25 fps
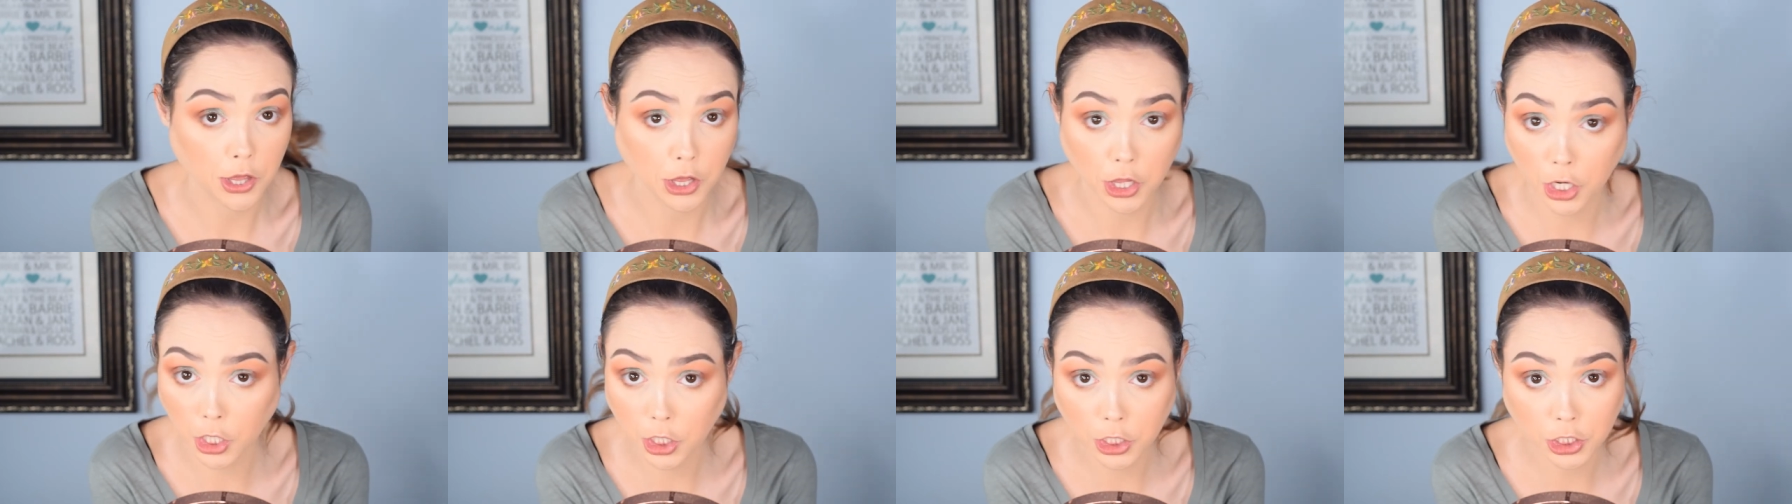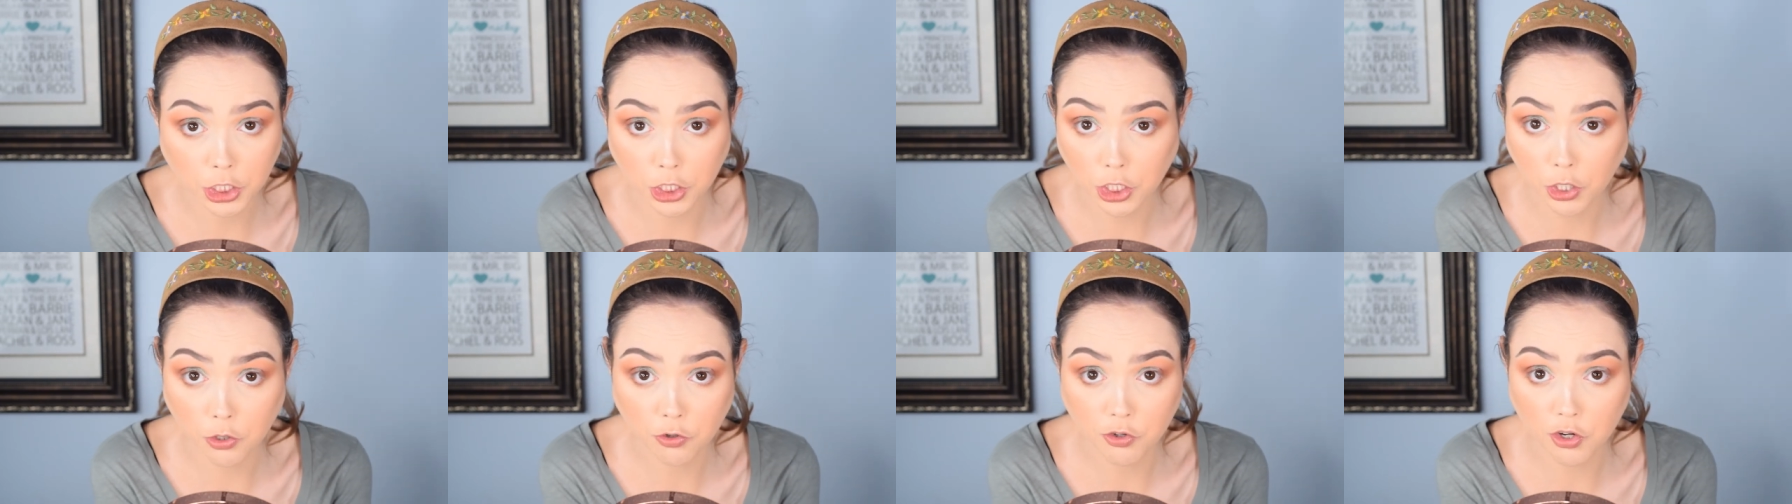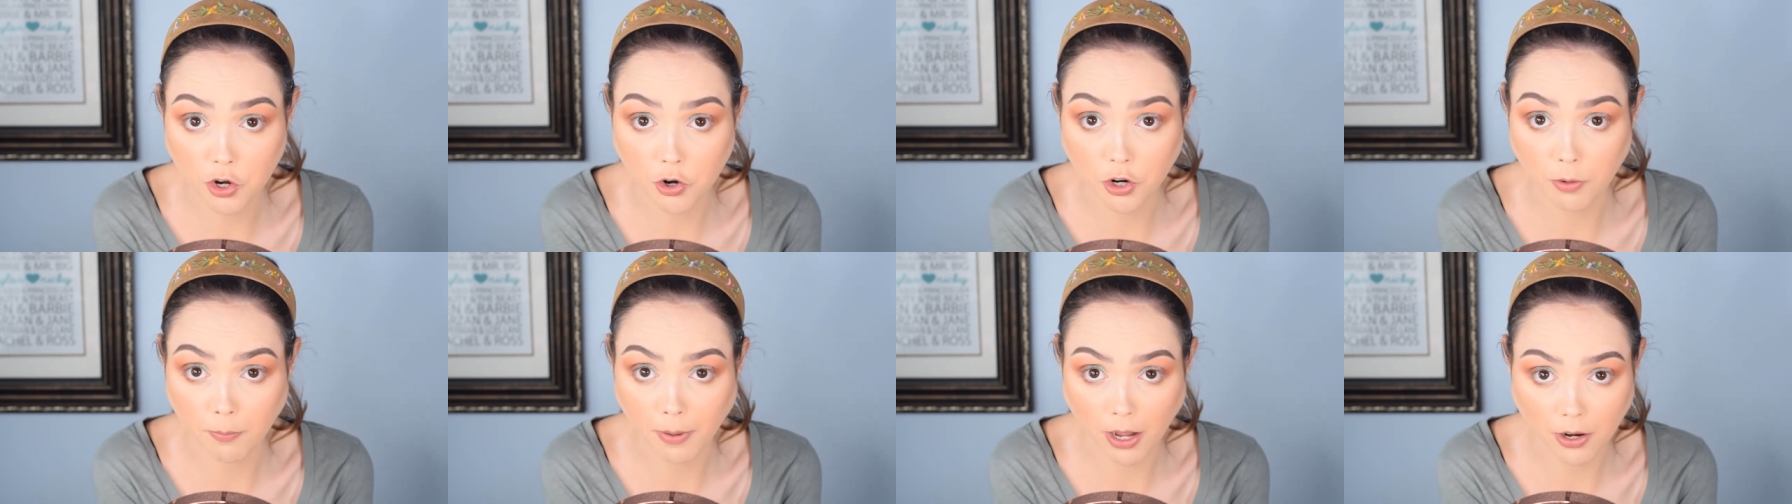There is no
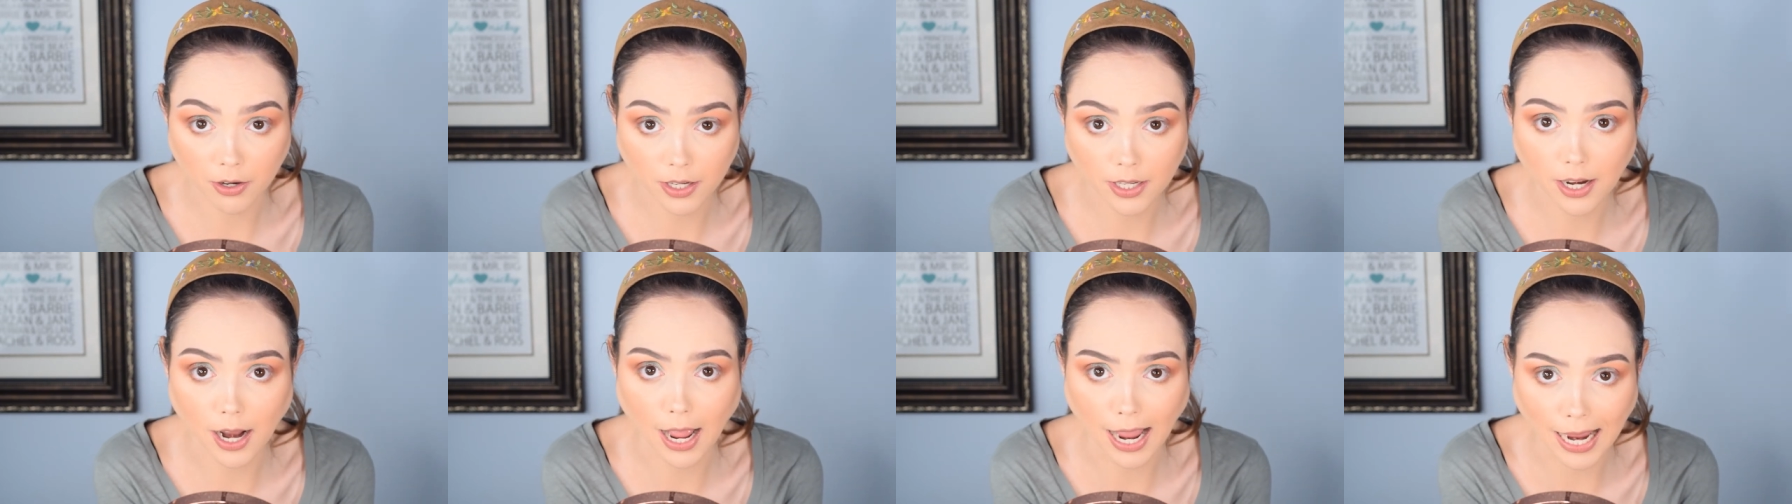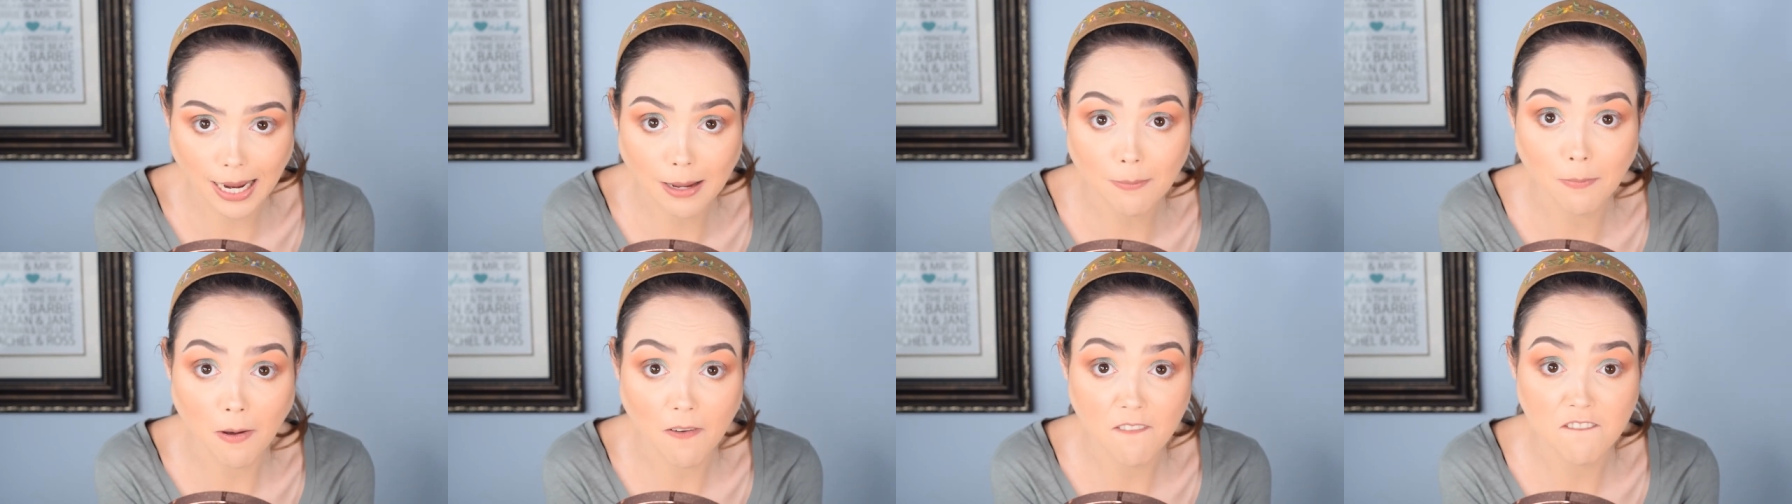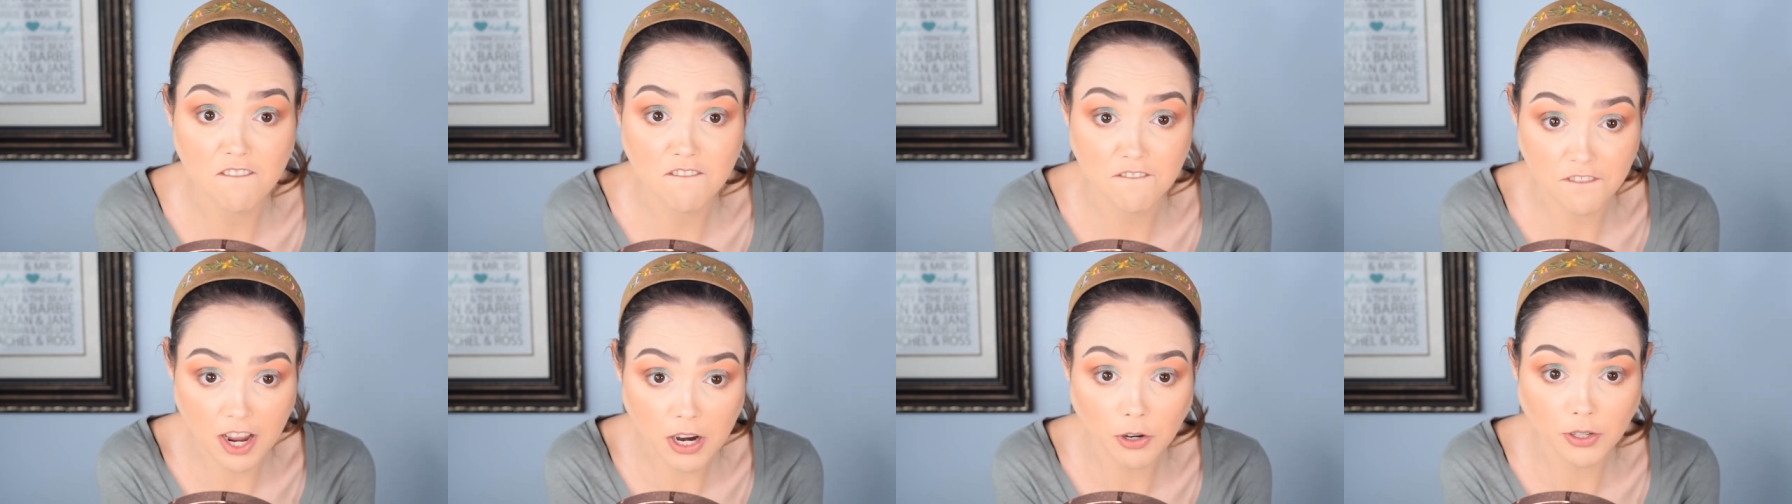joke about it. I am
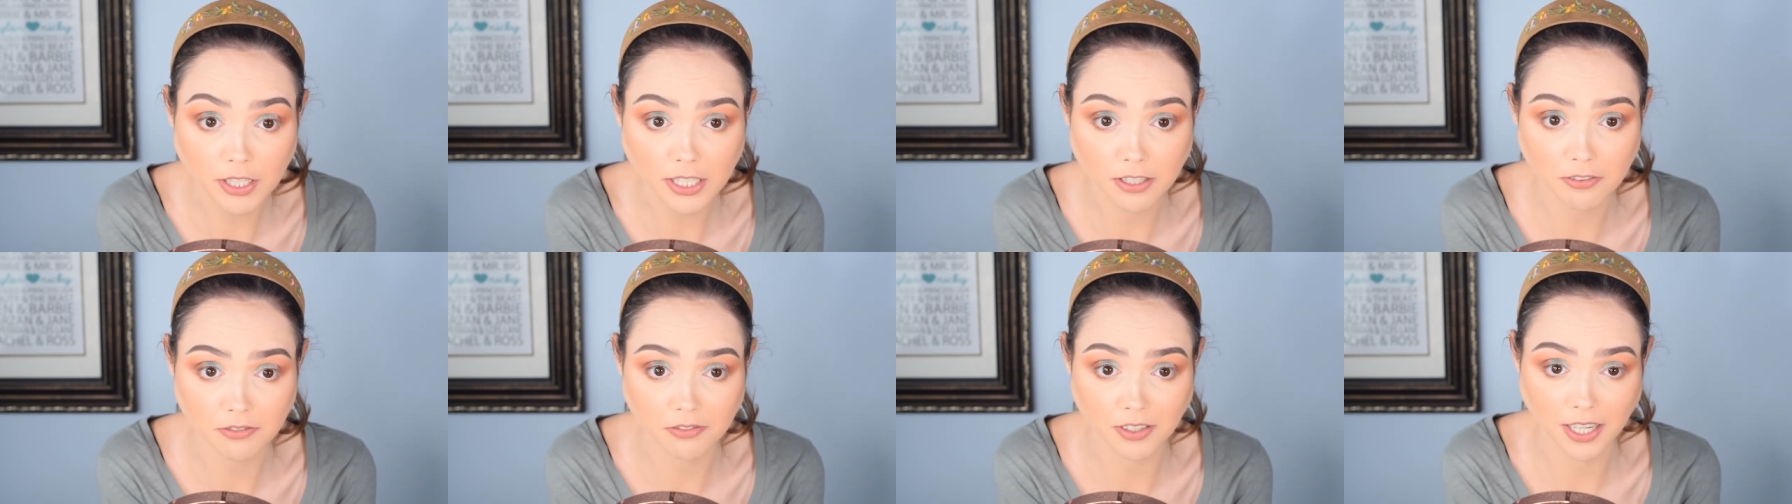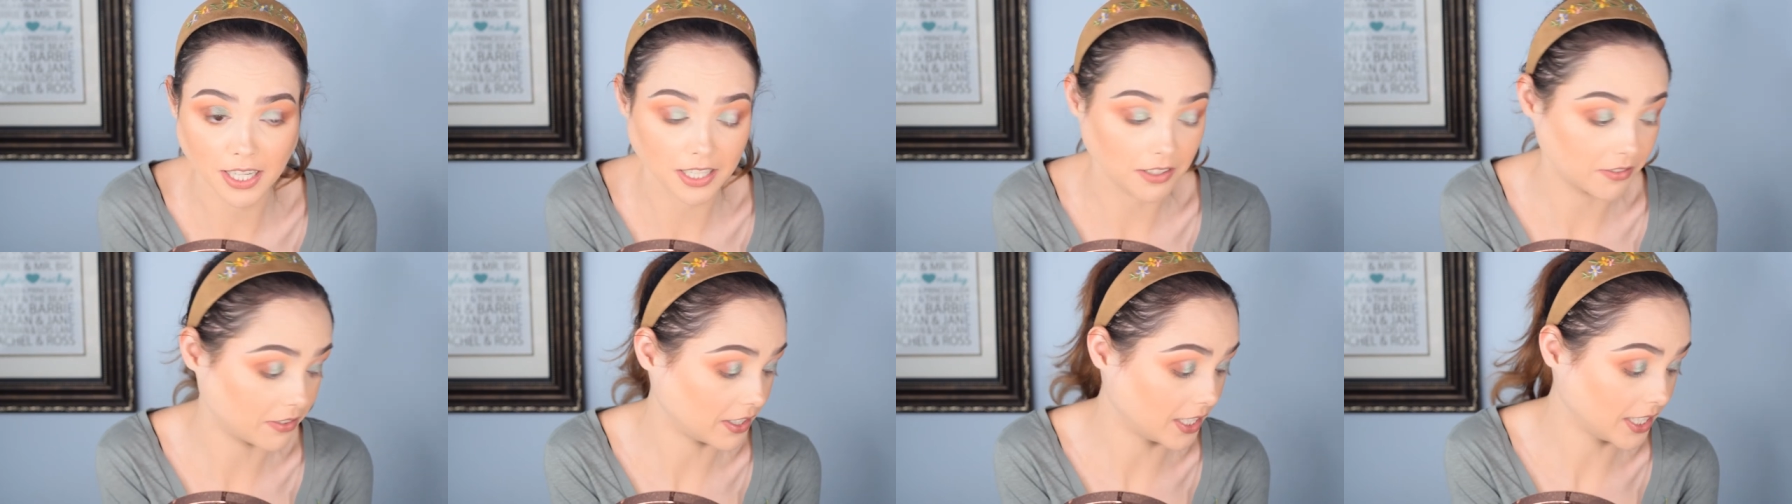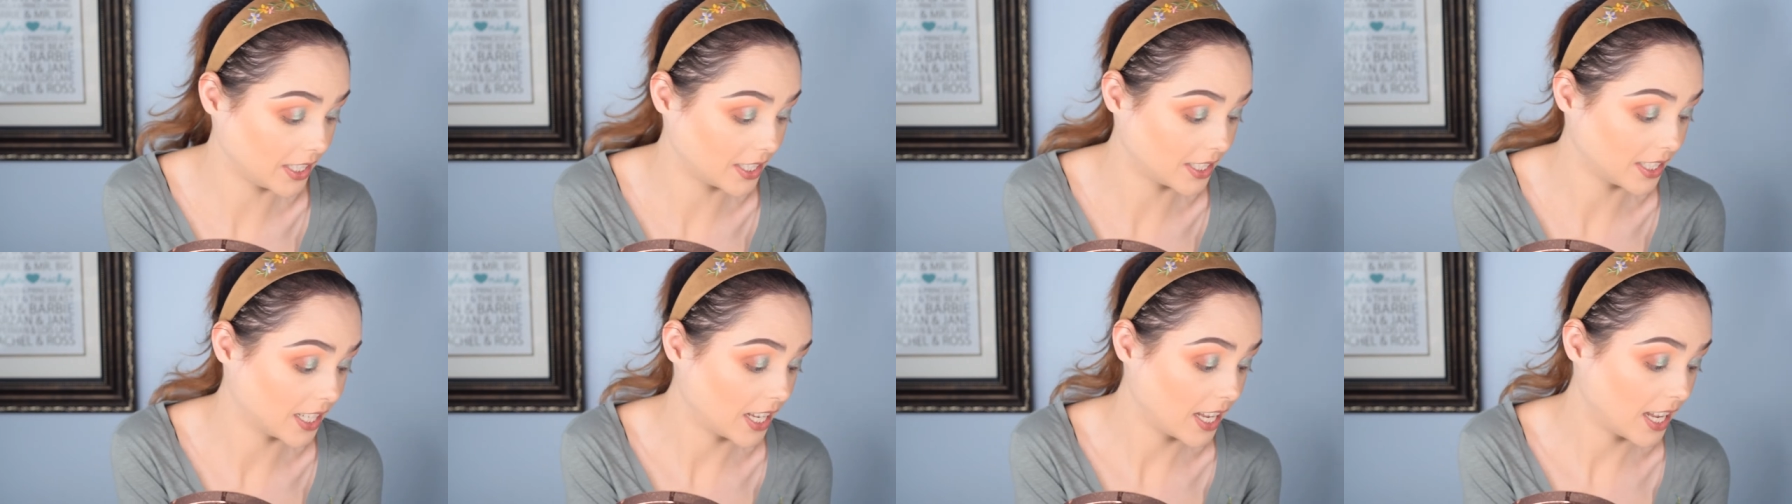very afraid of
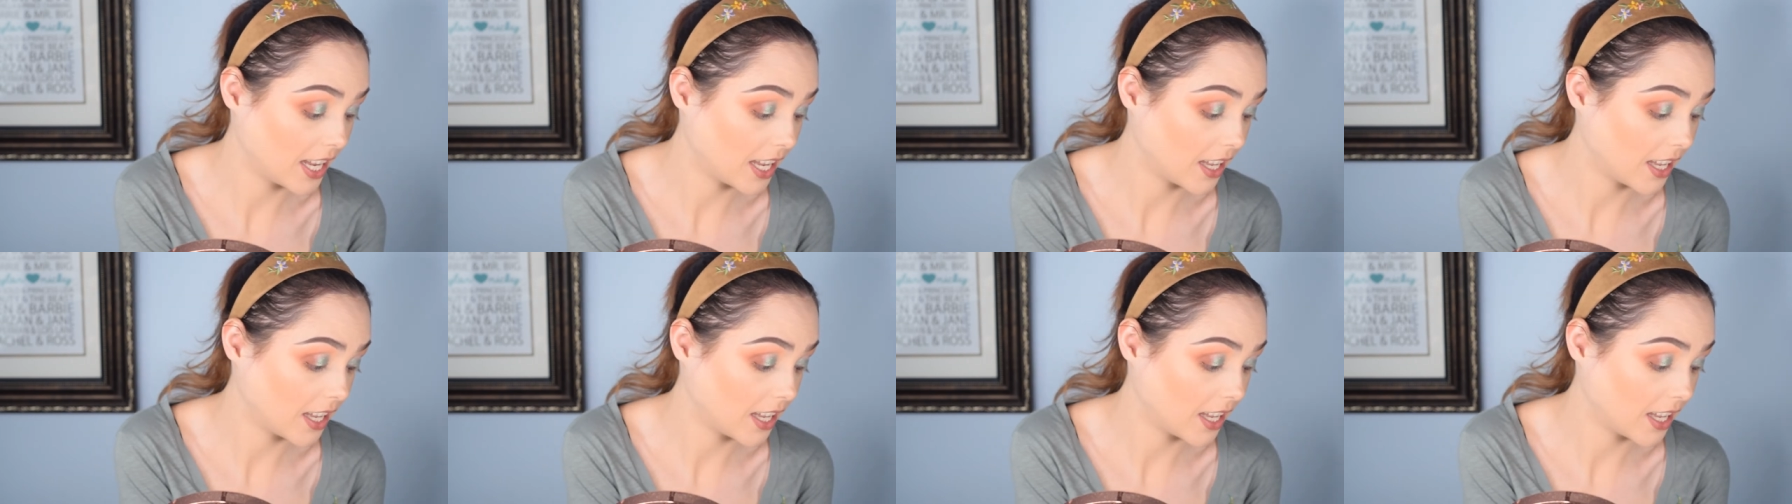it.